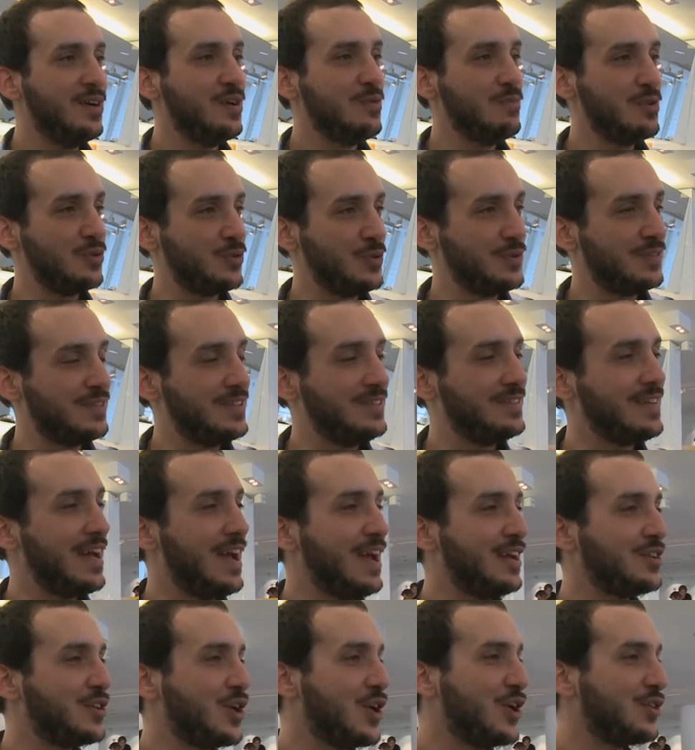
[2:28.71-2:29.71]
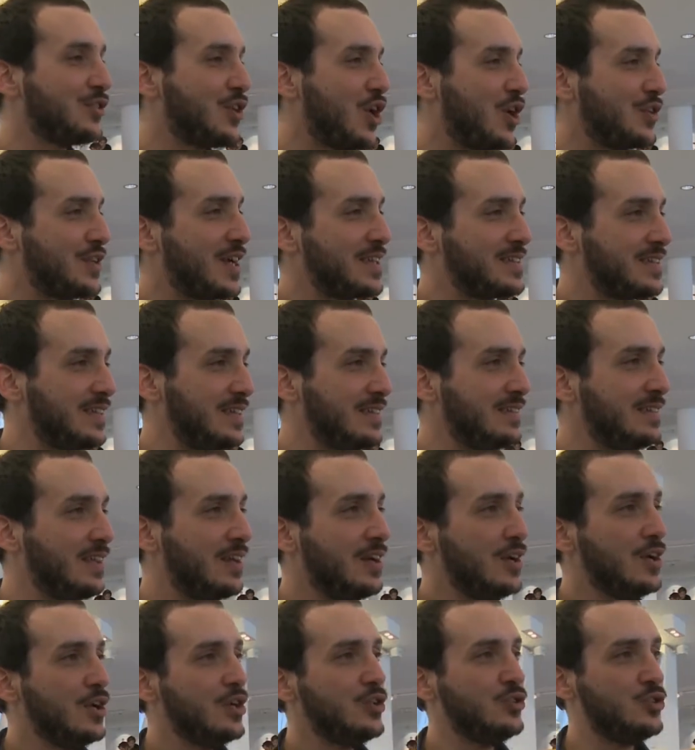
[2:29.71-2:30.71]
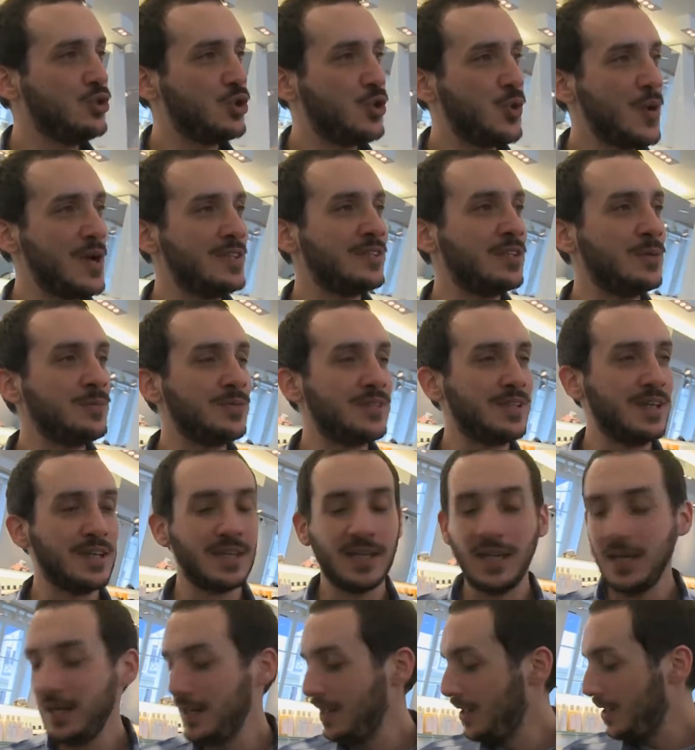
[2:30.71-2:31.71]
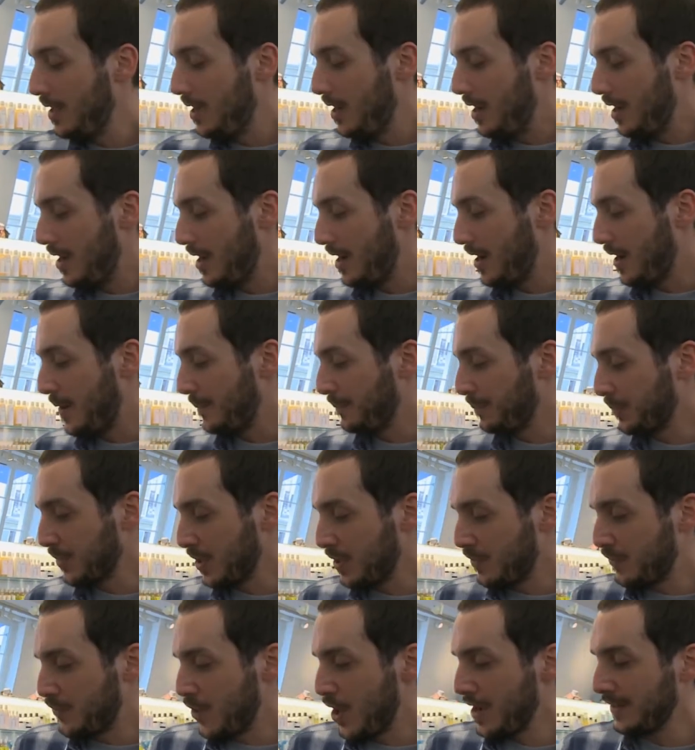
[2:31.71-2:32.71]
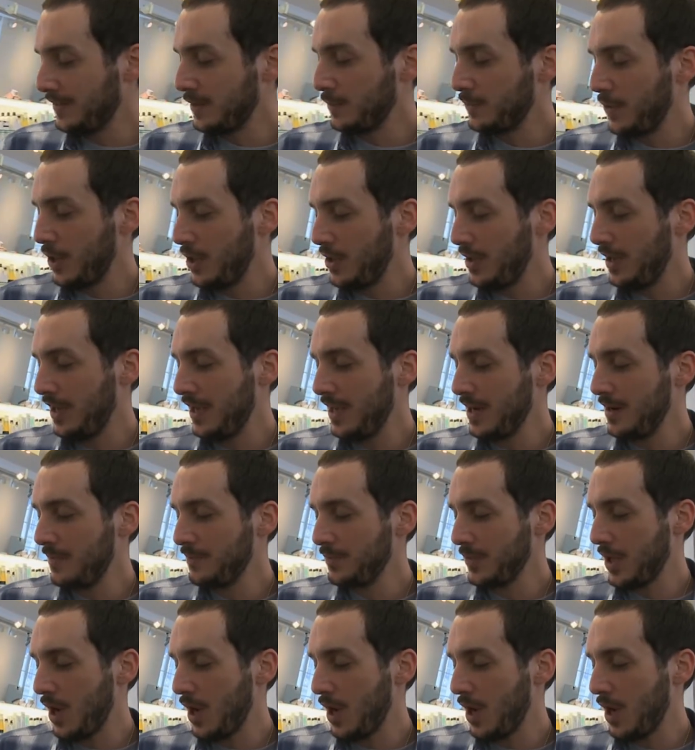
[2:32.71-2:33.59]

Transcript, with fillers: between designers and artists, to create something. Um, for example, here